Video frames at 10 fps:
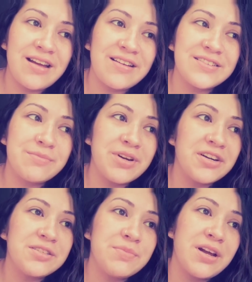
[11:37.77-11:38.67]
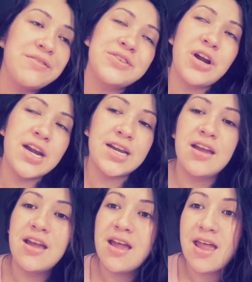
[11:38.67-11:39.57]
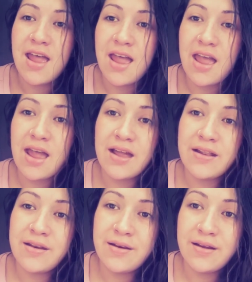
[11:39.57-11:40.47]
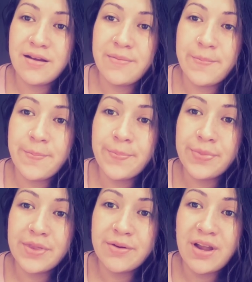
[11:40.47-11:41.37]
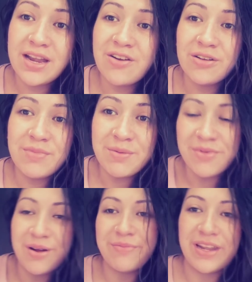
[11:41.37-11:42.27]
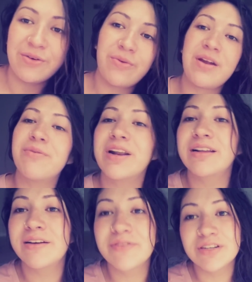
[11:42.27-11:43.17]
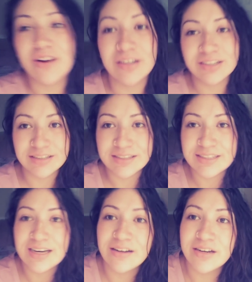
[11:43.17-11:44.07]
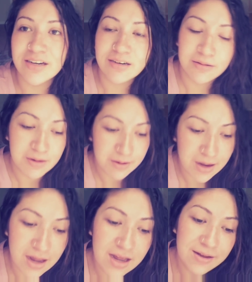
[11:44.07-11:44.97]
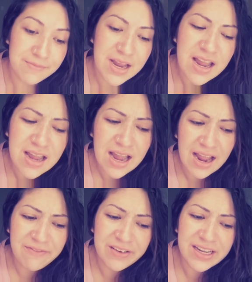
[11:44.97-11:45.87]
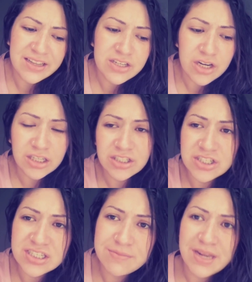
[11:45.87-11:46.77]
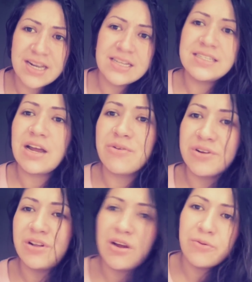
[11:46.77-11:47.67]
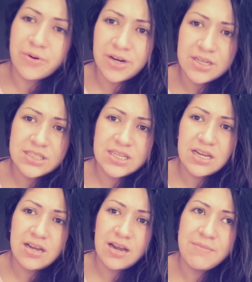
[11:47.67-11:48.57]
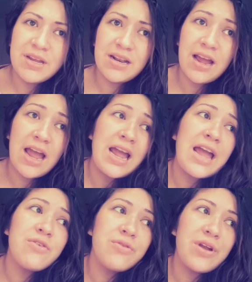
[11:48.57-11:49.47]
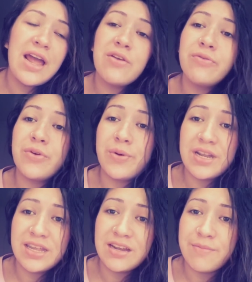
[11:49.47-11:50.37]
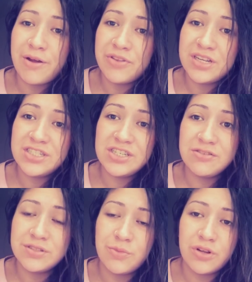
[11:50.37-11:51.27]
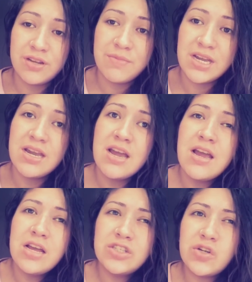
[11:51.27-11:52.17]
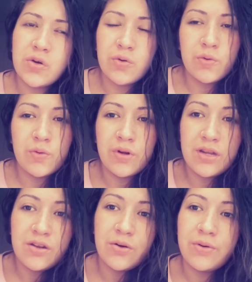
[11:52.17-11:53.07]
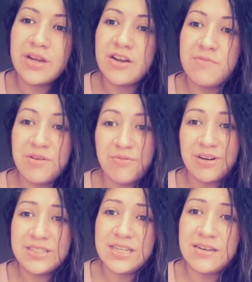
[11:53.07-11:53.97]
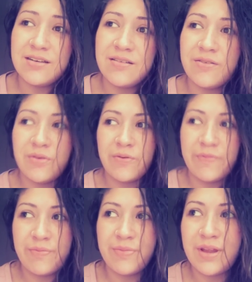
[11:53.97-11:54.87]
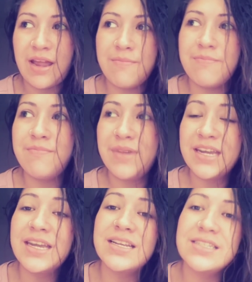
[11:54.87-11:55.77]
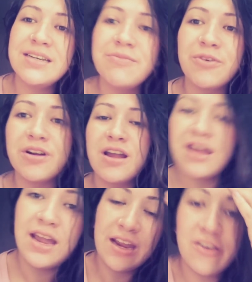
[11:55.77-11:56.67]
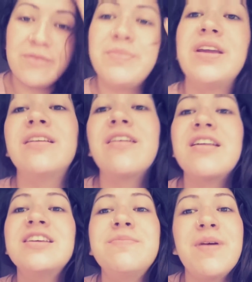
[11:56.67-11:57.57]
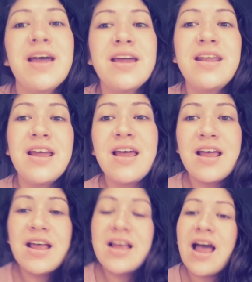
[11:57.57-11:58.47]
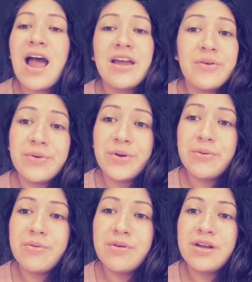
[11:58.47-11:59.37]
I was embarrassed, but I was crying. And I called my mom like right when I left the doctor to tell her. I feel like the doctor just made it sound a lot worse. I mean, I don't know anything about this. She knows more than me. So, you know, it could be worse than I'm making it seem, or it could be not as bad. I don't know.